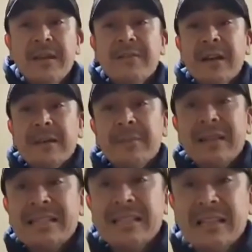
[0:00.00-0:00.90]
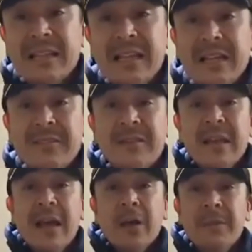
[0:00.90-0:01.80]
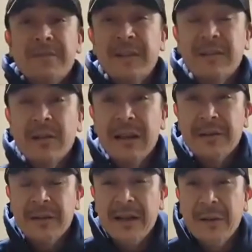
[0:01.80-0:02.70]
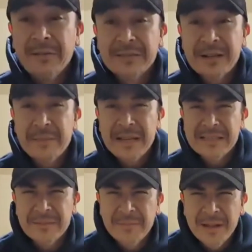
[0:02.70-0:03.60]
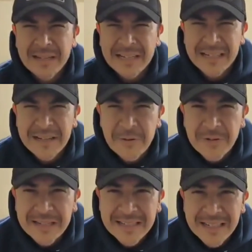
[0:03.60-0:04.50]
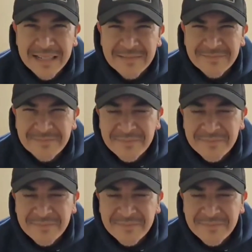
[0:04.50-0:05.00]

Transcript: find a place to live, help me figure out how I was going to make some money. And you know what he did?